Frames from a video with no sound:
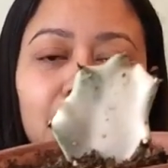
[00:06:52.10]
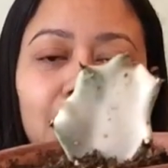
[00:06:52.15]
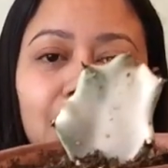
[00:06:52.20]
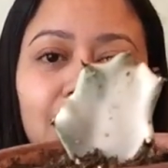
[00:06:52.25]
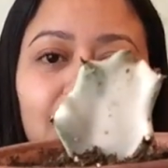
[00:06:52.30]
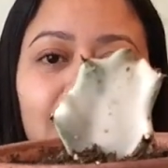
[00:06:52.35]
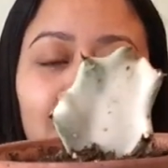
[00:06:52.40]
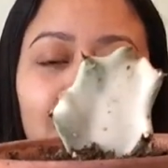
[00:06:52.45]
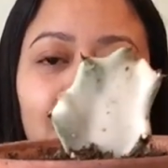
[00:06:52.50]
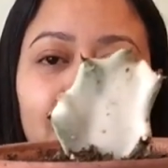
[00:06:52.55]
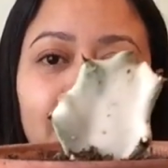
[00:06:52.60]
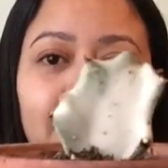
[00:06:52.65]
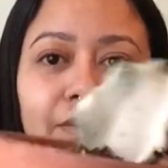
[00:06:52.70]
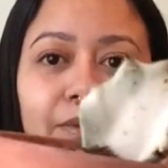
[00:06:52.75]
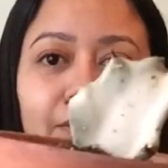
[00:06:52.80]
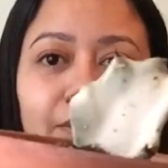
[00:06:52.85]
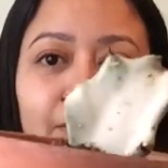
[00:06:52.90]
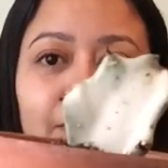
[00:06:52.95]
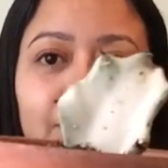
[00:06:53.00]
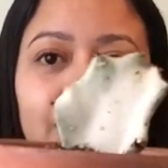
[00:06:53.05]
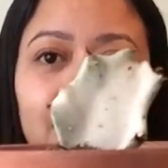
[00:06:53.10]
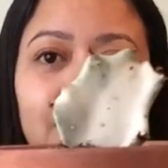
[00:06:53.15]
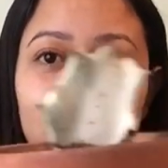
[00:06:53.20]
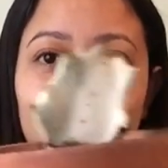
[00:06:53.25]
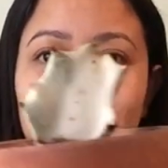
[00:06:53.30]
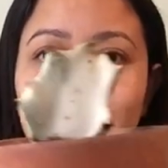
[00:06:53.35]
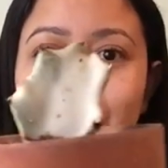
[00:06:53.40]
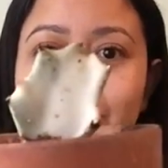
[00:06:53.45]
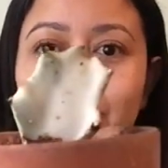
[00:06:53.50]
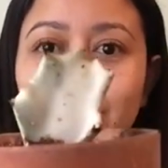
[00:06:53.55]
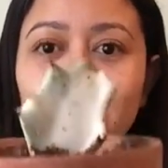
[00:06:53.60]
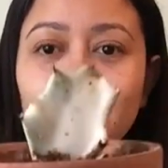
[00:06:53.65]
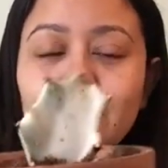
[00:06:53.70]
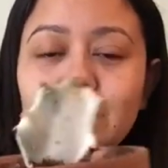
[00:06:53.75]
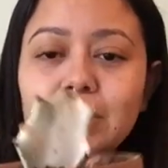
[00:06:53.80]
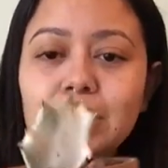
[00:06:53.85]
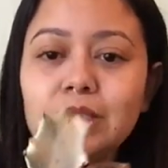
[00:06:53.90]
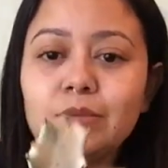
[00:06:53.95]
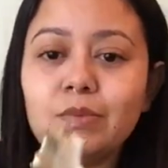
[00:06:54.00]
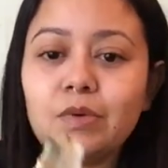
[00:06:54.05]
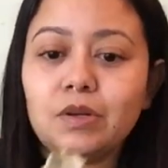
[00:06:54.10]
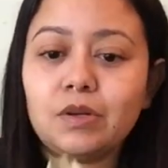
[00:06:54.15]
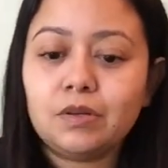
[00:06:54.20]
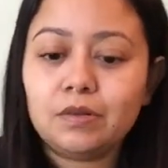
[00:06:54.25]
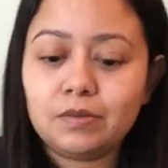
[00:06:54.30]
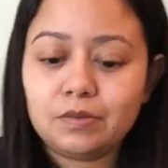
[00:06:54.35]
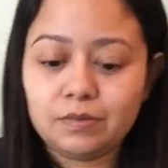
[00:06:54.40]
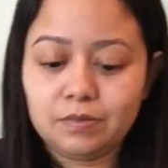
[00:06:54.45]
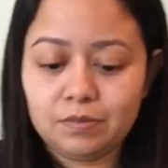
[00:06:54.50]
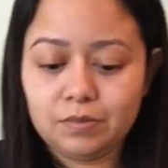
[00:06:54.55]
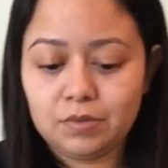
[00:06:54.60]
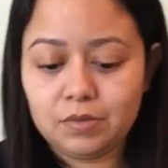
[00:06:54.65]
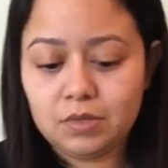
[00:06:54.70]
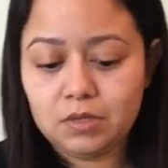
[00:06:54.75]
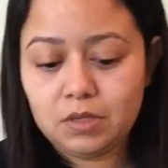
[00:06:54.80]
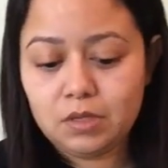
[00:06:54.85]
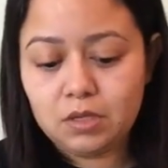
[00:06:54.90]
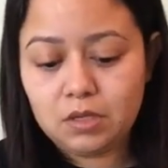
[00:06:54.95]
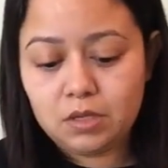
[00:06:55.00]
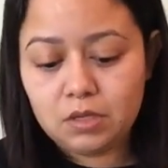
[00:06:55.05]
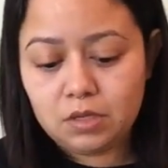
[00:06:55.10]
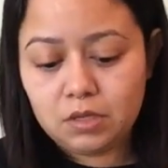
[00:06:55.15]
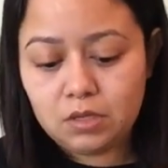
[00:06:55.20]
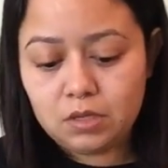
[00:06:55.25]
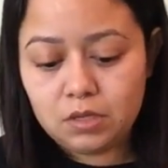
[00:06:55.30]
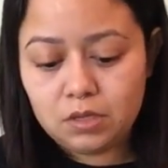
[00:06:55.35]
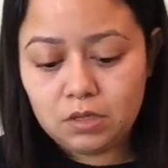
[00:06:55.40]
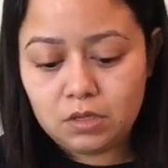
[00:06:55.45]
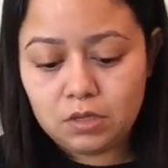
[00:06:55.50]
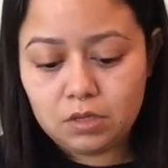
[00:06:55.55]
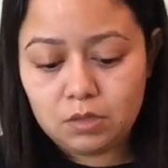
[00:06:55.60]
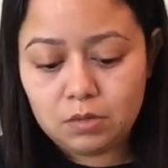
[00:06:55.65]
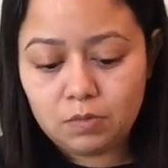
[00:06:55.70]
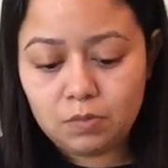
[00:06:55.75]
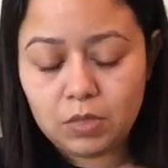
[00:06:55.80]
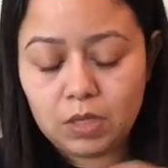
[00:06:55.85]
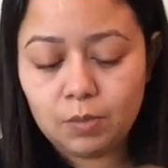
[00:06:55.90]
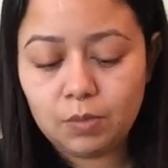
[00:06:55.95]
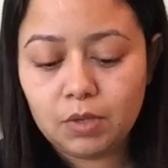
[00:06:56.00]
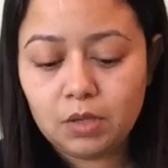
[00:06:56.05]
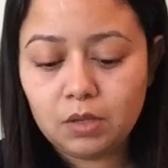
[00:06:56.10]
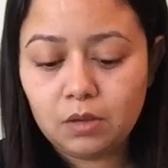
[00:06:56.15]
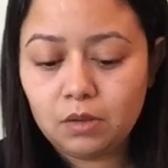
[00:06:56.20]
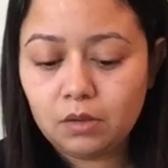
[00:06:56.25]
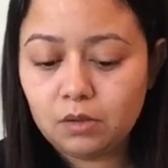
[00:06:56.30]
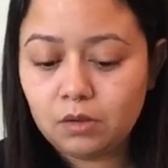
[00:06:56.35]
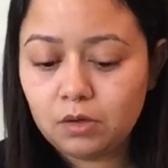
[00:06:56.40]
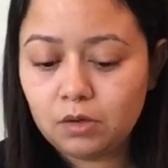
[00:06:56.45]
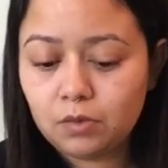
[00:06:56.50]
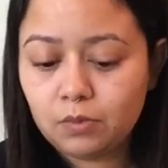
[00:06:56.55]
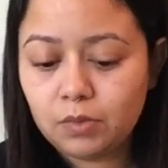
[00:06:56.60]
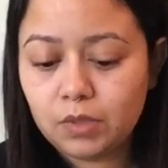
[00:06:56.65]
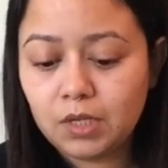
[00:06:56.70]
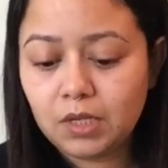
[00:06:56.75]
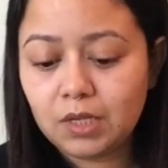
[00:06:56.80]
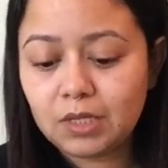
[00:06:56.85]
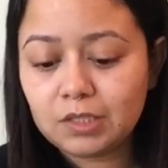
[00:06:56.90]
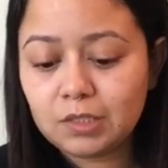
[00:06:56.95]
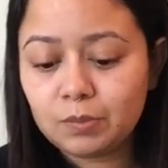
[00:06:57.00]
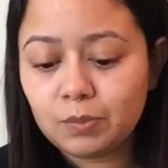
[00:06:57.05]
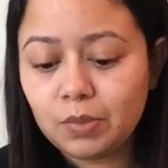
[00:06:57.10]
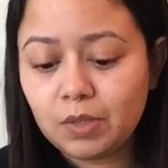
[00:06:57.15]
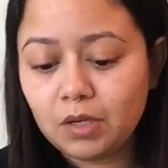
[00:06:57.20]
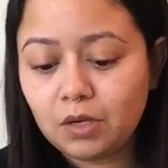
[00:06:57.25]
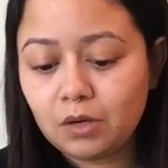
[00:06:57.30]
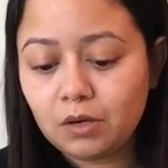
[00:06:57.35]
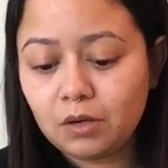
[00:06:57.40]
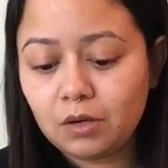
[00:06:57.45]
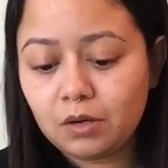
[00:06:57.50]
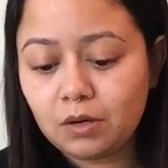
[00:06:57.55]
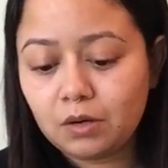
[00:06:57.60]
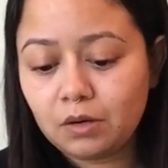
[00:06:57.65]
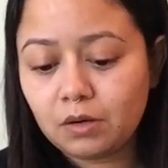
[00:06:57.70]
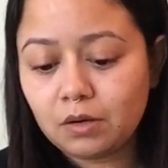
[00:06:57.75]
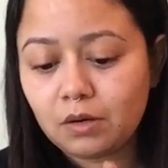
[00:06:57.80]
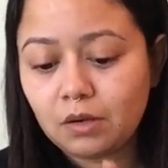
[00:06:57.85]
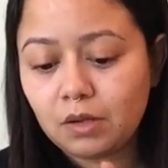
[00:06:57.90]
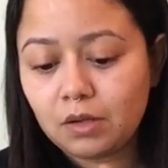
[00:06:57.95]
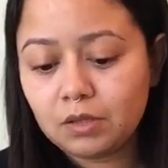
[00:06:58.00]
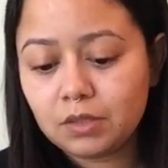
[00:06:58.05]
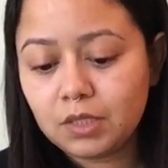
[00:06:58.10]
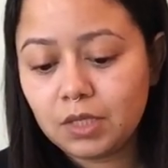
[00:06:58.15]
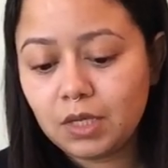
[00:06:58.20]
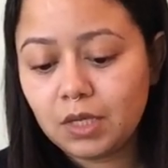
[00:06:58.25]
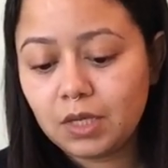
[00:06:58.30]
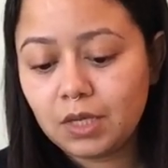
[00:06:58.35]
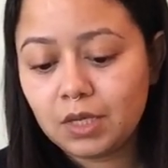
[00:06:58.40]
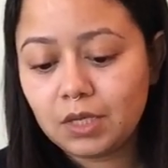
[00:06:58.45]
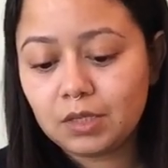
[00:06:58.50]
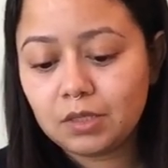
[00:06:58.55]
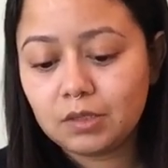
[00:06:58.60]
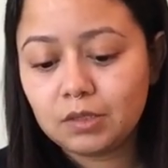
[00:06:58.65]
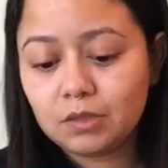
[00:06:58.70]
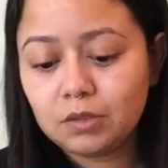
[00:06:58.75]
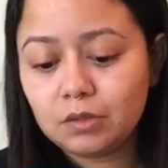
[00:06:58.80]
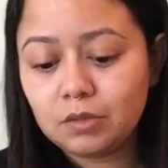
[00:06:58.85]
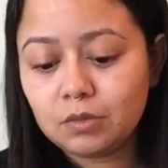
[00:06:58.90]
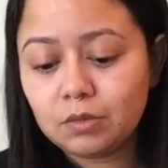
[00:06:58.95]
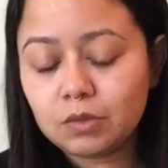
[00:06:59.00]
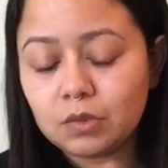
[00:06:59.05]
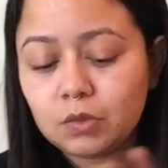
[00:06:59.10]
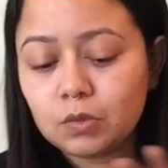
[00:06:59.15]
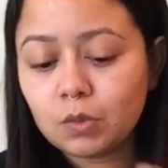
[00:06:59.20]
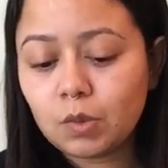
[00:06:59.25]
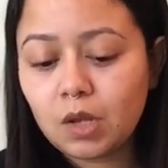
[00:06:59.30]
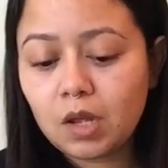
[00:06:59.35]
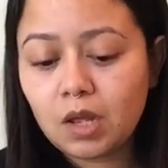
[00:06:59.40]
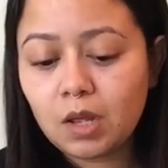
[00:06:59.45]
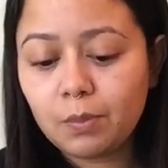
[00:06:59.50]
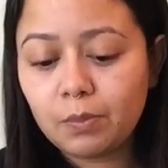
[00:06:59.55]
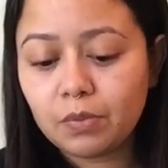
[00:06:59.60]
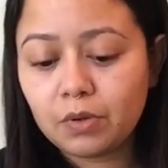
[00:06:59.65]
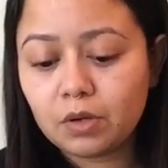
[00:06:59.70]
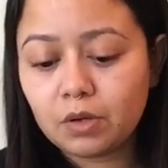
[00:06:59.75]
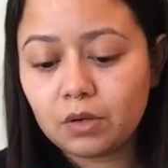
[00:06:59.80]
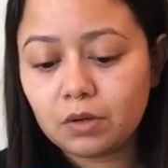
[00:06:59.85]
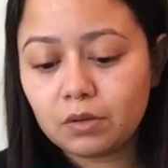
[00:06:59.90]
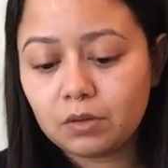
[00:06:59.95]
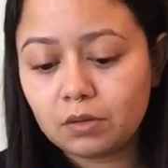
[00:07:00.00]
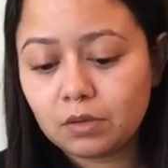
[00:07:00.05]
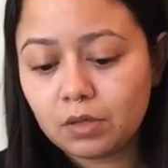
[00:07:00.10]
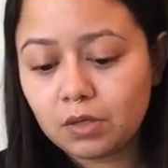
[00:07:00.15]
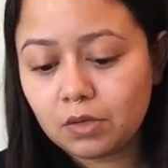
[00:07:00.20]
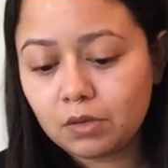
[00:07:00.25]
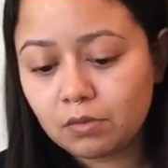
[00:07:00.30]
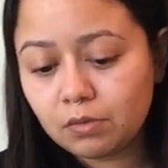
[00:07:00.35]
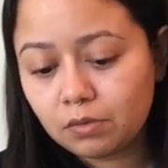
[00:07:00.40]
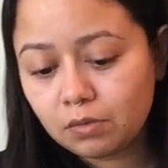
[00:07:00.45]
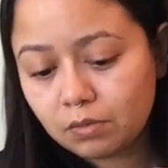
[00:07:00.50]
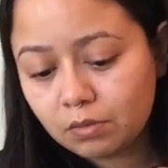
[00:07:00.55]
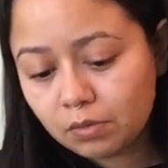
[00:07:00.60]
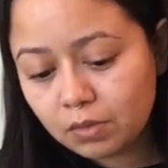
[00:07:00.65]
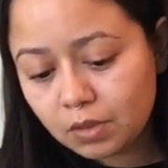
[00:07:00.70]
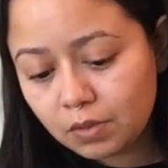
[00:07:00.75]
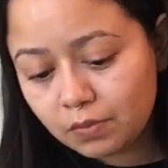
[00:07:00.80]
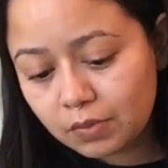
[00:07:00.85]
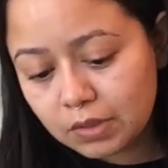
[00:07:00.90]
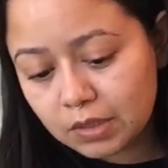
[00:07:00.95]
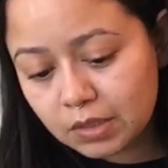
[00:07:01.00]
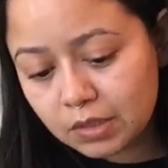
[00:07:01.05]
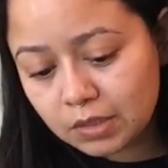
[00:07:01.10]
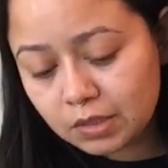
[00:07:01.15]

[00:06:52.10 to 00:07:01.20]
Cute. He's so cute and small. Maybe, you know, when it gets bigger, I'll take it to a swap, or, you know, give it to